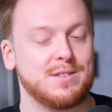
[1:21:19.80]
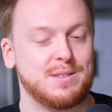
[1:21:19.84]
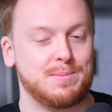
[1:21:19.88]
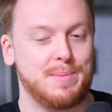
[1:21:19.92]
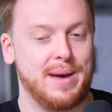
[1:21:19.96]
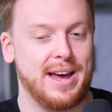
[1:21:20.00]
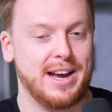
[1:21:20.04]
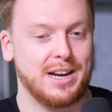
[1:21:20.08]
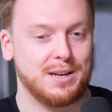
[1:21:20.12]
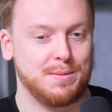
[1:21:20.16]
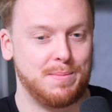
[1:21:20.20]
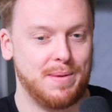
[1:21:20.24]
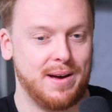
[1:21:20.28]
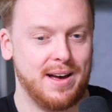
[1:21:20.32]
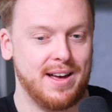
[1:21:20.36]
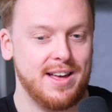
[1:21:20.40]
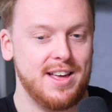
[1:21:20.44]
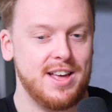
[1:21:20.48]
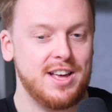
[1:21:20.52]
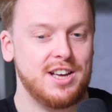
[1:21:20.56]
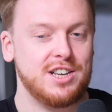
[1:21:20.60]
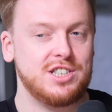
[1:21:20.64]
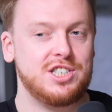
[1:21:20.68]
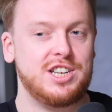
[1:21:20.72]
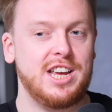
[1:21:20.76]
respect. But
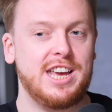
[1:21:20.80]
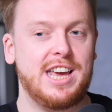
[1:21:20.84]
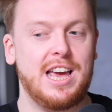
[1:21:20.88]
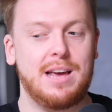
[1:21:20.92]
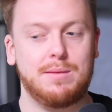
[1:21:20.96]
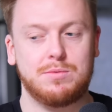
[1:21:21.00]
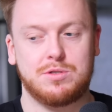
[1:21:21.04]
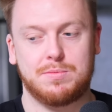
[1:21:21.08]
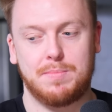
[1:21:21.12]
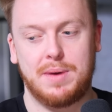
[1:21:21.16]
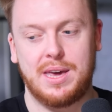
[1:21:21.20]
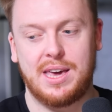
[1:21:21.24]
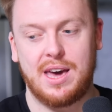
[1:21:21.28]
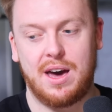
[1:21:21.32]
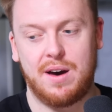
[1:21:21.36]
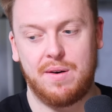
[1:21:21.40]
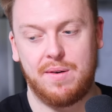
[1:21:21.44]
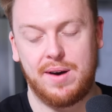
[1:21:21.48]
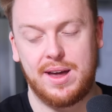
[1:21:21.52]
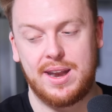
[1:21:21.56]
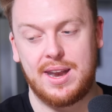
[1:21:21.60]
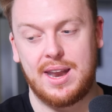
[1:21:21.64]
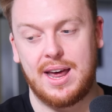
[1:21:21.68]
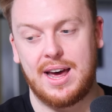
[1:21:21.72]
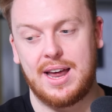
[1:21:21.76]
she keeps me
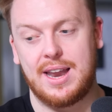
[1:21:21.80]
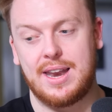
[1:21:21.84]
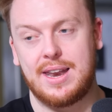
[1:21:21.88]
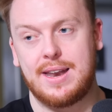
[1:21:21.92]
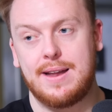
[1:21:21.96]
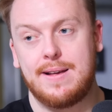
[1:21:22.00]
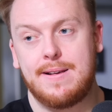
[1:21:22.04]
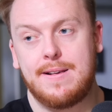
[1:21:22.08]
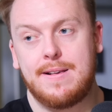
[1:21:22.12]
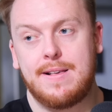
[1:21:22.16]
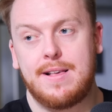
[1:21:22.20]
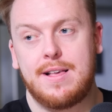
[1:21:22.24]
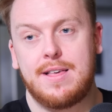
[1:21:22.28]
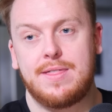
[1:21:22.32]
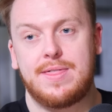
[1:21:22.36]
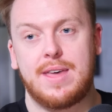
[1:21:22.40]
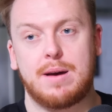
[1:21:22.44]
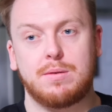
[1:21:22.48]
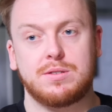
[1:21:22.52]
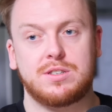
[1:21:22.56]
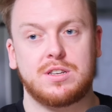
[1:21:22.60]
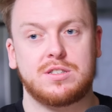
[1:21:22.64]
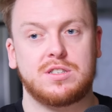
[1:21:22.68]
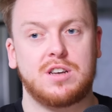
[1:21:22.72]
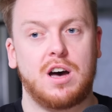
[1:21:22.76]
going. And there
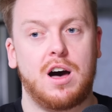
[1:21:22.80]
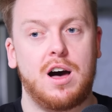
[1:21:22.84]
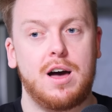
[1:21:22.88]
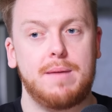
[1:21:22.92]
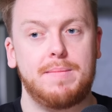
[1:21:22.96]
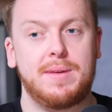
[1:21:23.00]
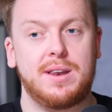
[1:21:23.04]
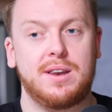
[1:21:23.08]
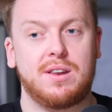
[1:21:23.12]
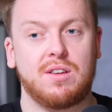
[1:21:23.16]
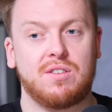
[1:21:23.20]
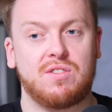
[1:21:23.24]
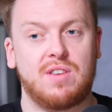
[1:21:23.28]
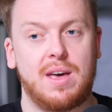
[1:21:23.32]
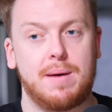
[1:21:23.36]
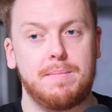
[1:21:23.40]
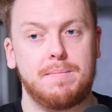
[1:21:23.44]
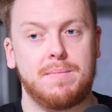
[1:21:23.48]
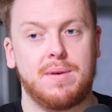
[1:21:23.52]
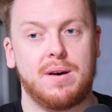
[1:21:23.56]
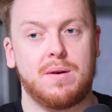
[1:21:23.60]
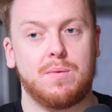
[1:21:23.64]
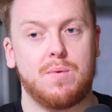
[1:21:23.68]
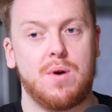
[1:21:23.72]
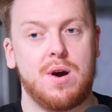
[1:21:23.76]
was a time in
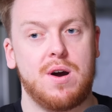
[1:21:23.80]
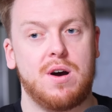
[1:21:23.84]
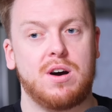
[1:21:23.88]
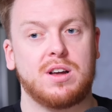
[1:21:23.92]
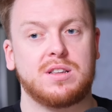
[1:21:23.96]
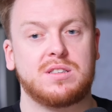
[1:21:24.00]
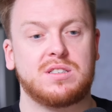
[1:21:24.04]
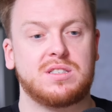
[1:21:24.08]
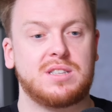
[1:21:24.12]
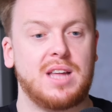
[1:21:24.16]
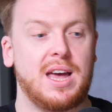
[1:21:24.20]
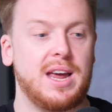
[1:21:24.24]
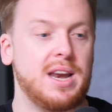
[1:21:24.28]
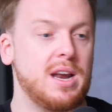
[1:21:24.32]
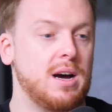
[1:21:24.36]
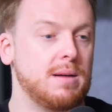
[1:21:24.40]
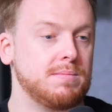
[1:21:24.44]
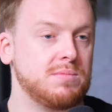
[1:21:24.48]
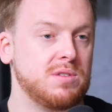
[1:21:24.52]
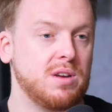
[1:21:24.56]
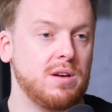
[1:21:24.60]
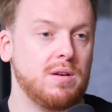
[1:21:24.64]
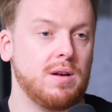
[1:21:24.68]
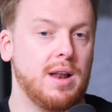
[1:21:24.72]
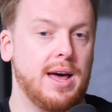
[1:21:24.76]
December where I'd stayed
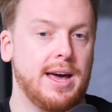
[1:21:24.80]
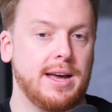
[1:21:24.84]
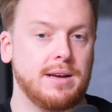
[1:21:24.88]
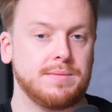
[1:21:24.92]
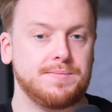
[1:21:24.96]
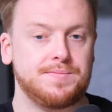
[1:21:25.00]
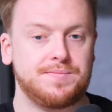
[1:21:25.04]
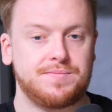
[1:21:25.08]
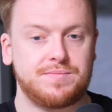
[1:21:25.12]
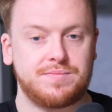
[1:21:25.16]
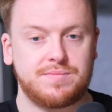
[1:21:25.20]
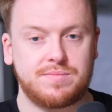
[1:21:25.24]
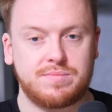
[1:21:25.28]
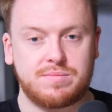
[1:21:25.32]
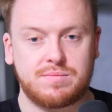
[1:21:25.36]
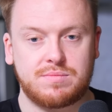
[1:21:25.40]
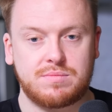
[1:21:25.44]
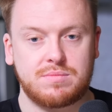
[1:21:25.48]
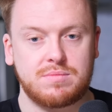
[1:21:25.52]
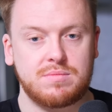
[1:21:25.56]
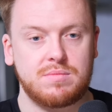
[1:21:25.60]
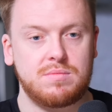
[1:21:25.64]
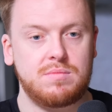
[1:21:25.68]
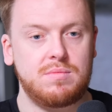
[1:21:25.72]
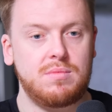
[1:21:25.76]
up too late,
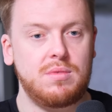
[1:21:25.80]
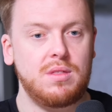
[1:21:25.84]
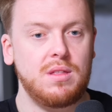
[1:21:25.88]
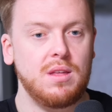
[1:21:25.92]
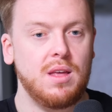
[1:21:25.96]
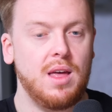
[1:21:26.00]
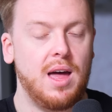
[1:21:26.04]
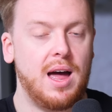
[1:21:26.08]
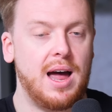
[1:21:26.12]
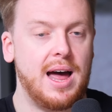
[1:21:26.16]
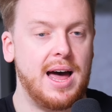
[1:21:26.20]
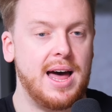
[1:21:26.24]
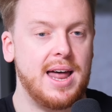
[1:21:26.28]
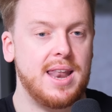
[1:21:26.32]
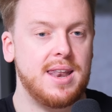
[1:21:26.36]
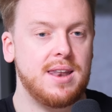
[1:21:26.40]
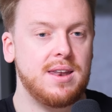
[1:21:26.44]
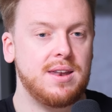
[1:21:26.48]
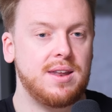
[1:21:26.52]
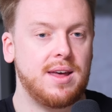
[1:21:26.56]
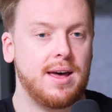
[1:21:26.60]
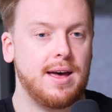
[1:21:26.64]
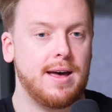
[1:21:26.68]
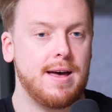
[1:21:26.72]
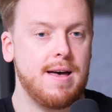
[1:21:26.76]

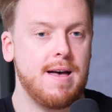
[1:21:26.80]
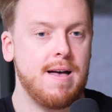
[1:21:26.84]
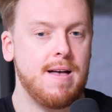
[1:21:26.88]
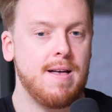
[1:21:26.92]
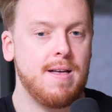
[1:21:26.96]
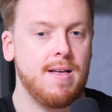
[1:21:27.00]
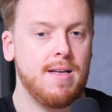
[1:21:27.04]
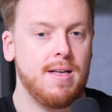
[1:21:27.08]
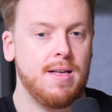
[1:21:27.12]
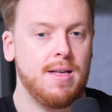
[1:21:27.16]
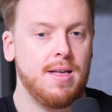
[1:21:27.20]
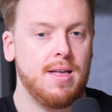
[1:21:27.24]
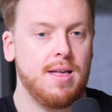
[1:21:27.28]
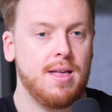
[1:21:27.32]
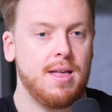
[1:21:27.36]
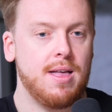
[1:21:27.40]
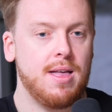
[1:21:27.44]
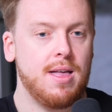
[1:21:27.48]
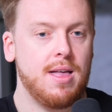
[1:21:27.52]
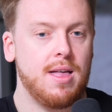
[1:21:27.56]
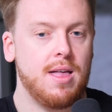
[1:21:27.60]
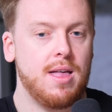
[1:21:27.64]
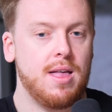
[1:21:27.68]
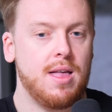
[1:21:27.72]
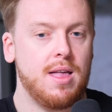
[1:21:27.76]
and uh,
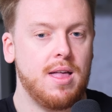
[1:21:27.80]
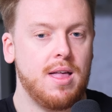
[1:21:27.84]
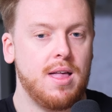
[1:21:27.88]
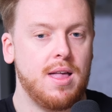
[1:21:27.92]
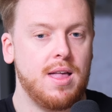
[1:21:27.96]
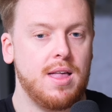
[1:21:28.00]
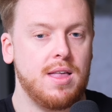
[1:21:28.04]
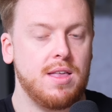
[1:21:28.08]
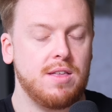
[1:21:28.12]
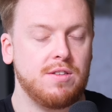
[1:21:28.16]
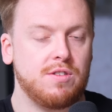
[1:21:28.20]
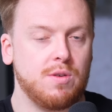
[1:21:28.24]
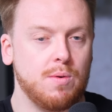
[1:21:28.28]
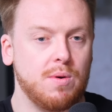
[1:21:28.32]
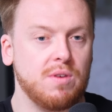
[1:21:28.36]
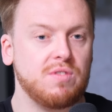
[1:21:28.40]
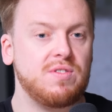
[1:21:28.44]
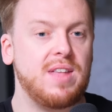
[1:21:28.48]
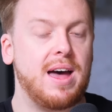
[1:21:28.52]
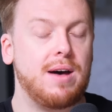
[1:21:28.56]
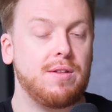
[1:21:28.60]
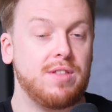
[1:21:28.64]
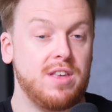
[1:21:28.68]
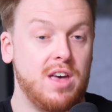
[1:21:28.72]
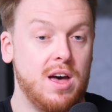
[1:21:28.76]
so it was
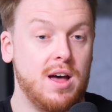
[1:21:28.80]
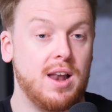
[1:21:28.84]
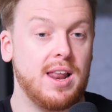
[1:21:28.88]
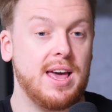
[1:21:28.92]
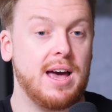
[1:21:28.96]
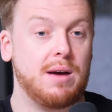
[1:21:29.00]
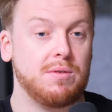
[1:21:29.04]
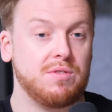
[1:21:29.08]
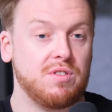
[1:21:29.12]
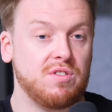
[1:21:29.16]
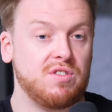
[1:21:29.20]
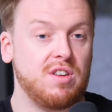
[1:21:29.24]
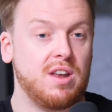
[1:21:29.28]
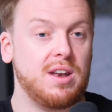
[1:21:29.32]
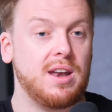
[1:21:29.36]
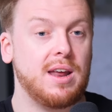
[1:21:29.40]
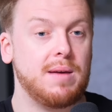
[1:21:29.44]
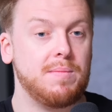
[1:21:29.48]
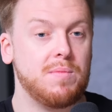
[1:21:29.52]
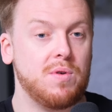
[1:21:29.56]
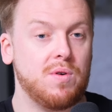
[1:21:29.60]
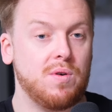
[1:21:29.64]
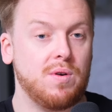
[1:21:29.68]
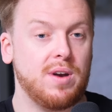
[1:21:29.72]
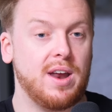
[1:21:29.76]
now the early hours of Sunday
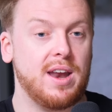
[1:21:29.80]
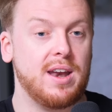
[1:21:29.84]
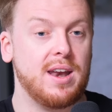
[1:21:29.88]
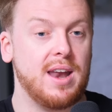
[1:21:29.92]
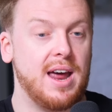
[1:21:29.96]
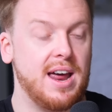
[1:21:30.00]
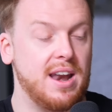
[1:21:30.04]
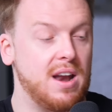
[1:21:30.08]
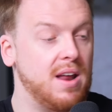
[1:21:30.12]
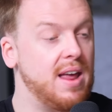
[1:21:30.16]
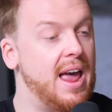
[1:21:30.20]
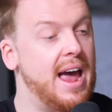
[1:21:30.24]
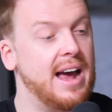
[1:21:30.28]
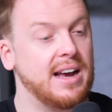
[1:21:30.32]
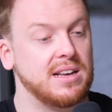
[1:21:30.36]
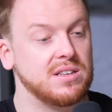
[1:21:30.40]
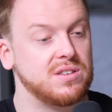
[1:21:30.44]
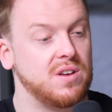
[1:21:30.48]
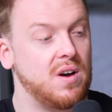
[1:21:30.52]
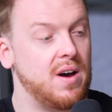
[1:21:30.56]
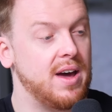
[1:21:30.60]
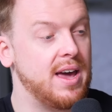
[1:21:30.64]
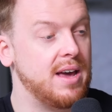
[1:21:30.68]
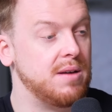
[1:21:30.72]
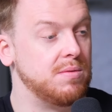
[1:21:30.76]
morning, and
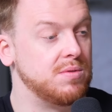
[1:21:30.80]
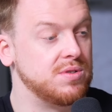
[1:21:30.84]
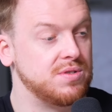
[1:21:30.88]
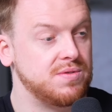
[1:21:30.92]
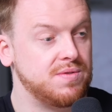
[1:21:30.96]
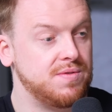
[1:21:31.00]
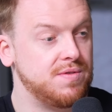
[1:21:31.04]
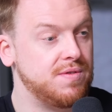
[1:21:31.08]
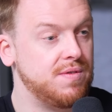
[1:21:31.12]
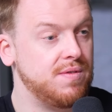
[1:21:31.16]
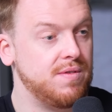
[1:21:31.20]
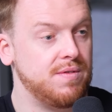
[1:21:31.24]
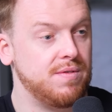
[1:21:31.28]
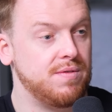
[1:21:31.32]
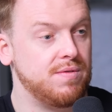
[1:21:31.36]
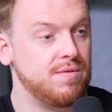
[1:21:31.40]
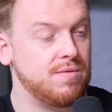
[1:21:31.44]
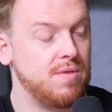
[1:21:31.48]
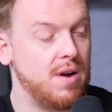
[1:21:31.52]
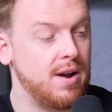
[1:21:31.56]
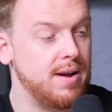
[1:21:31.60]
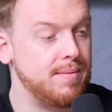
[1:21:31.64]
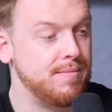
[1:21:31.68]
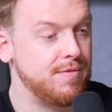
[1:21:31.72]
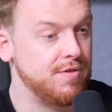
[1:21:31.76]
anxiety was
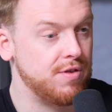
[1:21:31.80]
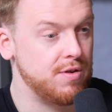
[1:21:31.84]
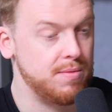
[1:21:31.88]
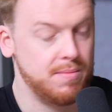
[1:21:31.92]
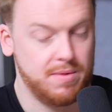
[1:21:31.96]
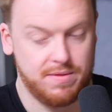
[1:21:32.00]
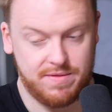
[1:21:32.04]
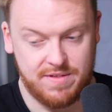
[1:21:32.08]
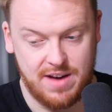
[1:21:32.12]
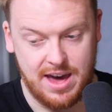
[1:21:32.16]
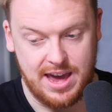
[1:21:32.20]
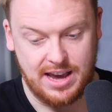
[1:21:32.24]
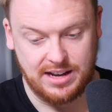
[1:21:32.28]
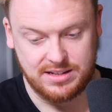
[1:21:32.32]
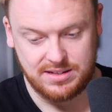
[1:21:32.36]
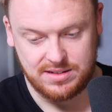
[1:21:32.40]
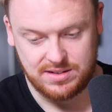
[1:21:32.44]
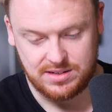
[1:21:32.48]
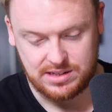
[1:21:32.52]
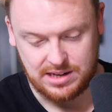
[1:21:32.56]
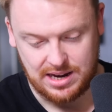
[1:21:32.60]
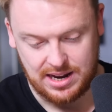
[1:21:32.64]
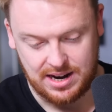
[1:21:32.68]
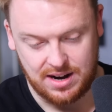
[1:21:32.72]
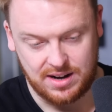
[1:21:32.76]
running through my
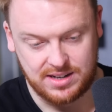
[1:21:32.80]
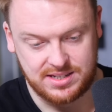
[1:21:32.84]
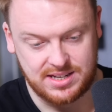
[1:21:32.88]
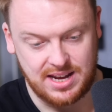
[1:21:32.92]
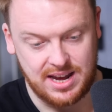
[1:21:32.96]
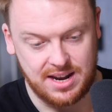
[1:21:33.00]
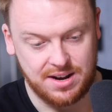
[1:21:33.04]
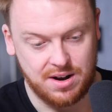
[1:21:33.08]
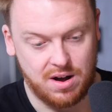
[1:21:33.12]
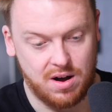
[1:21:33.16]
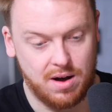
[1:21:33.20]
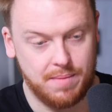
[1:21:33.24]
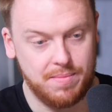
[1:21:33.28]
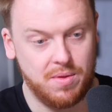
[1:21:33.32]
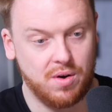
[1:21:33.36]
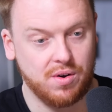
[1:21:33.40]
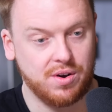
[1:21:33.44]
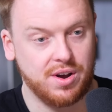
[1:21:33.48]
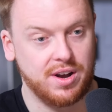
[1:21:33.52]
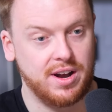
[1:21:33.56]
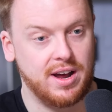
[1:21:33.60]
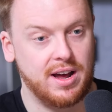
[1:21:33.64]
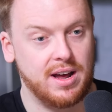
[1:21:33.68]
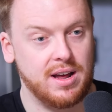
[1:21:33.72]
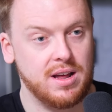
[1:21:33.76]
veins. And I said, oh, I'm not
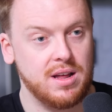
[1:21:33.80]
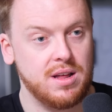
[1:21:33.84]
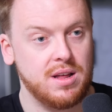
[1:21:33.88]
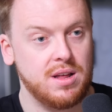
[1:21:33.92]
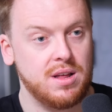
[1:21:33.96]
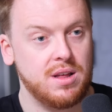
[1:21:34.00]
going to